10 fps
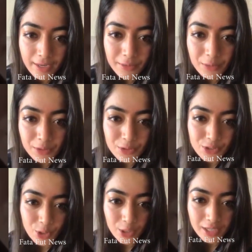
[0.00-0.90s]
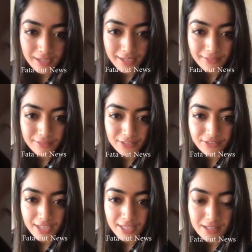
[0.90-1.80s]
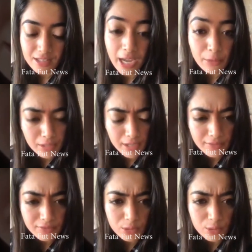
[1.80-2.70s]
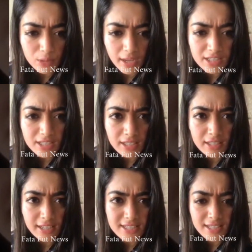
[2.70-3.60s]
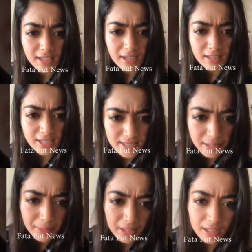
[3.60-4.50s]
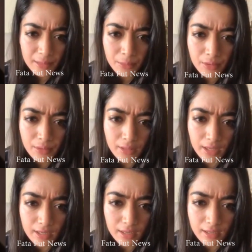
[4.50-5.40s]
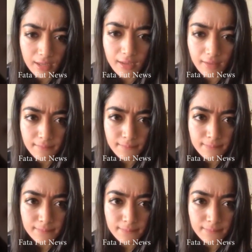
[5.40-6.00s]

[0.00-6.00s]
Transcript: Why don't you join live with fans? I would love to, actually. Next time I think I'm going to do that. Yeah.